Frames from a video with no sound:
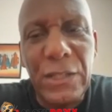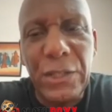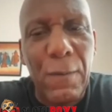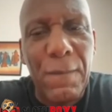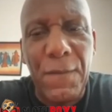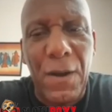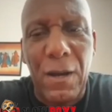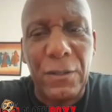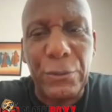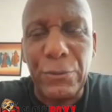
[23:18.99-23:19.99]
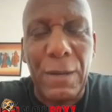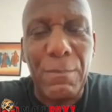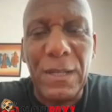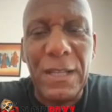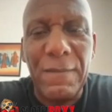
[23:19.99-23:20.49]
so fast, it was
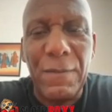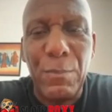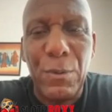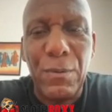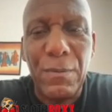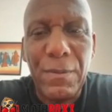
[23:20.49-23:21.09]
unbelievable.